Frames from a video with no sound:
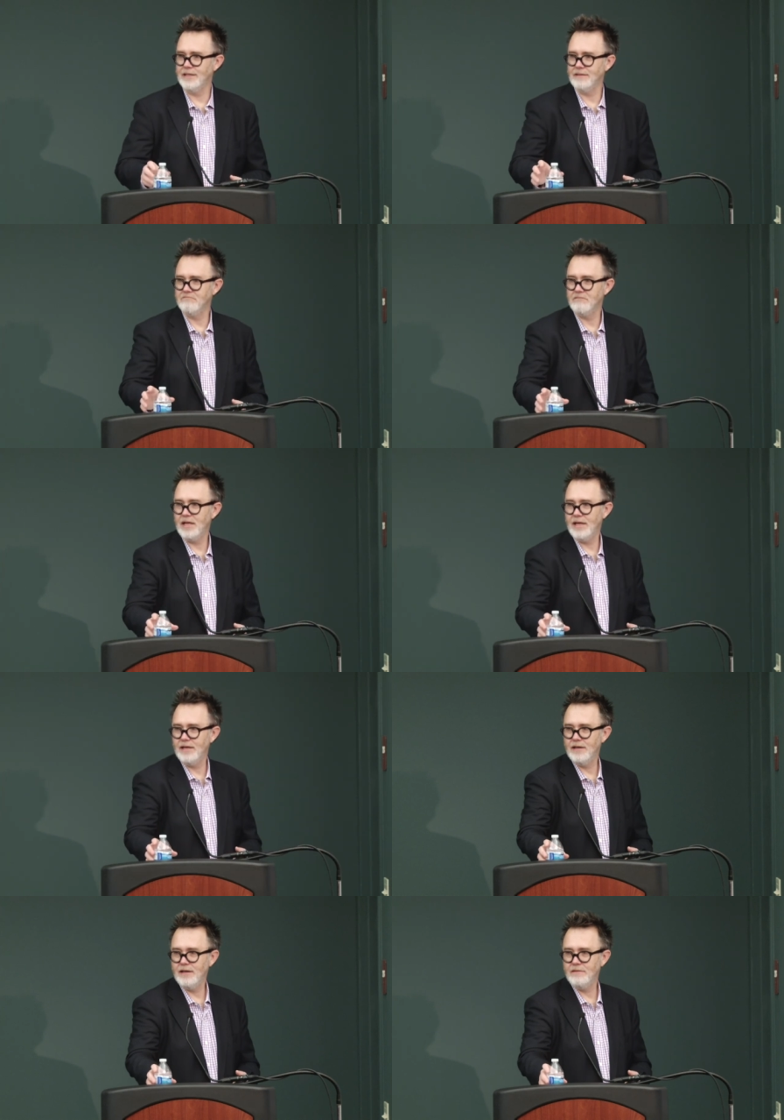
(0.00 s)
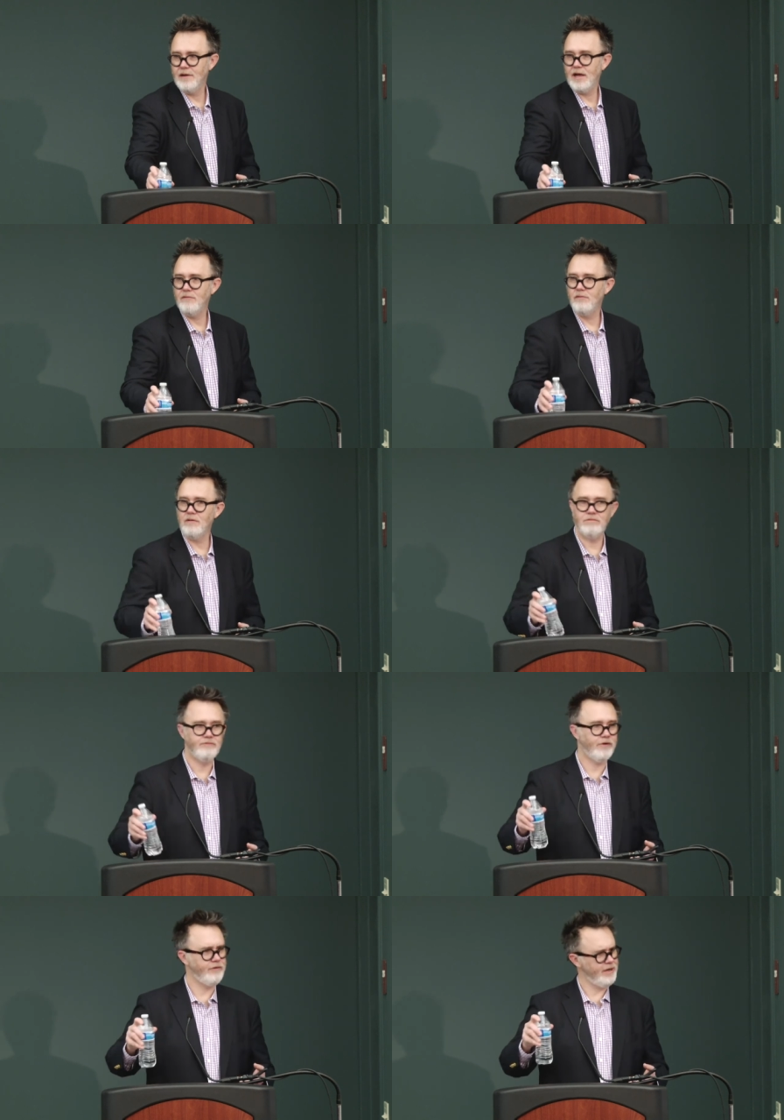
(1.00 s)
And, and uh, well,
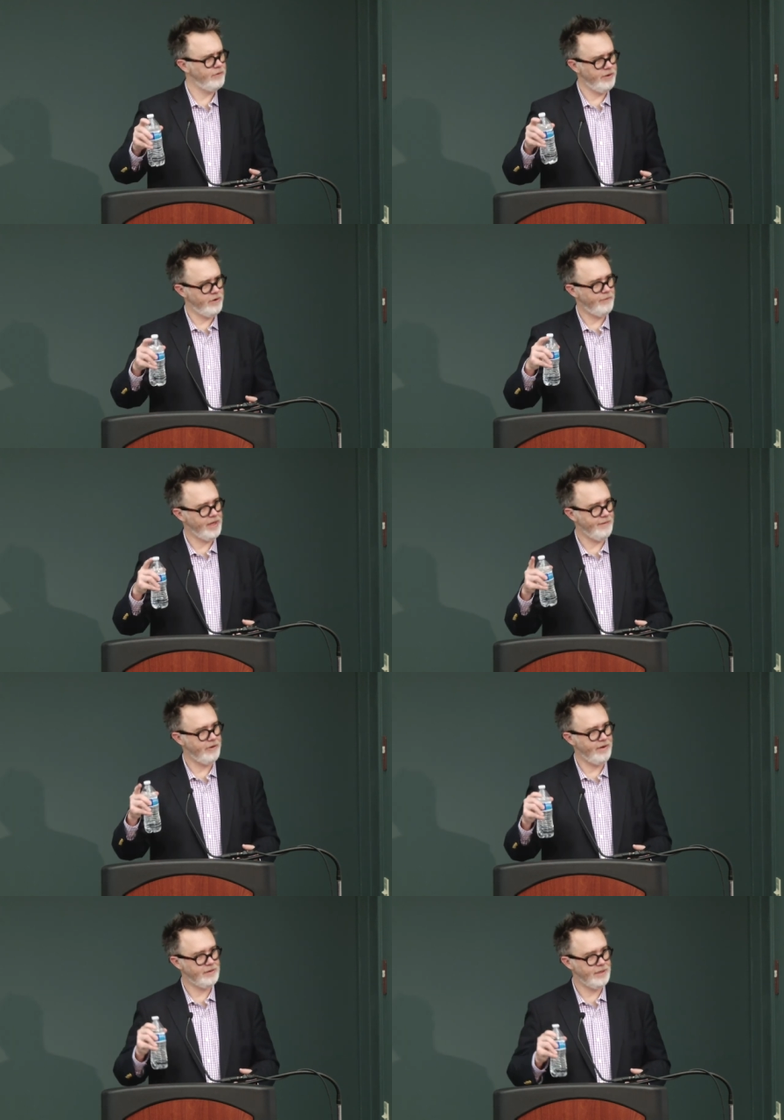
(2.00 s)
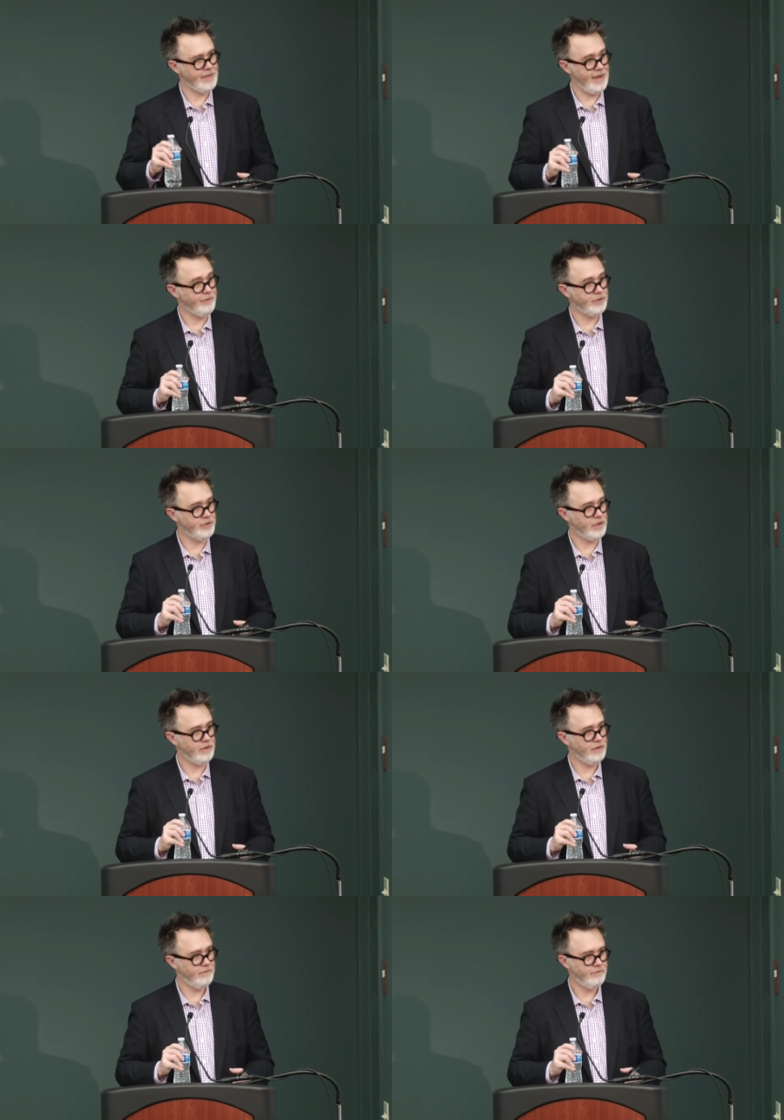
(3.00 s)
Frederica, you and I will be coming around to the table to
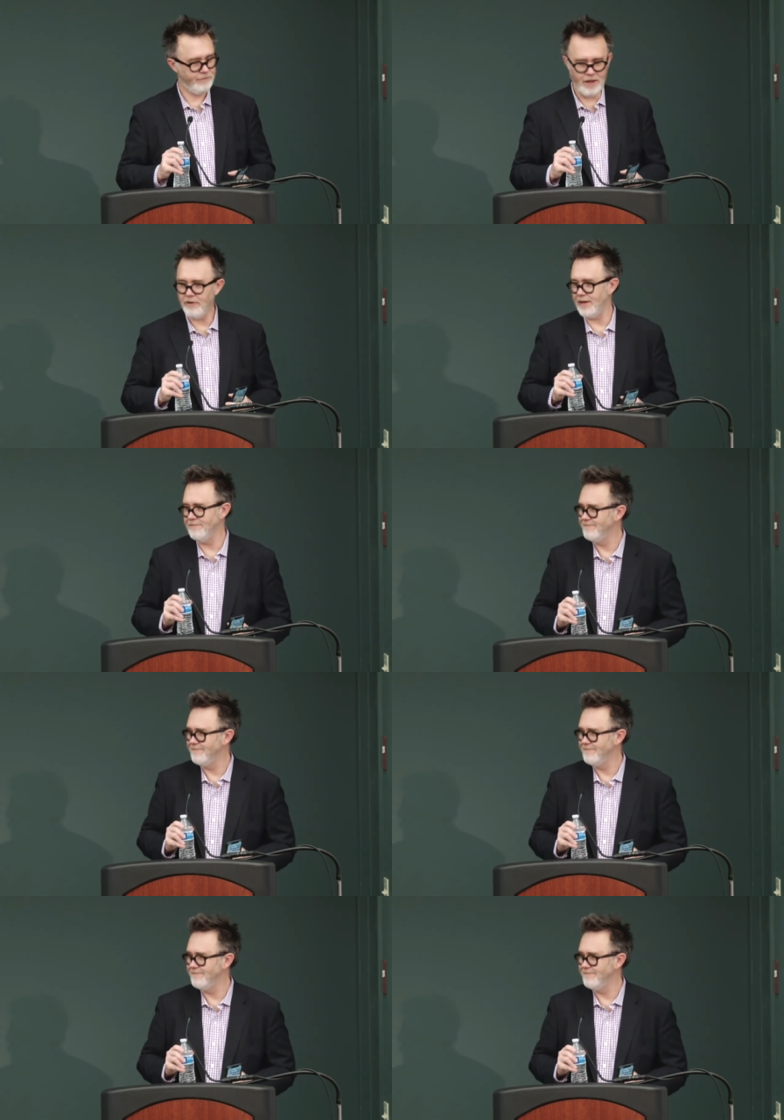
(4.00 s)
talk. Okay,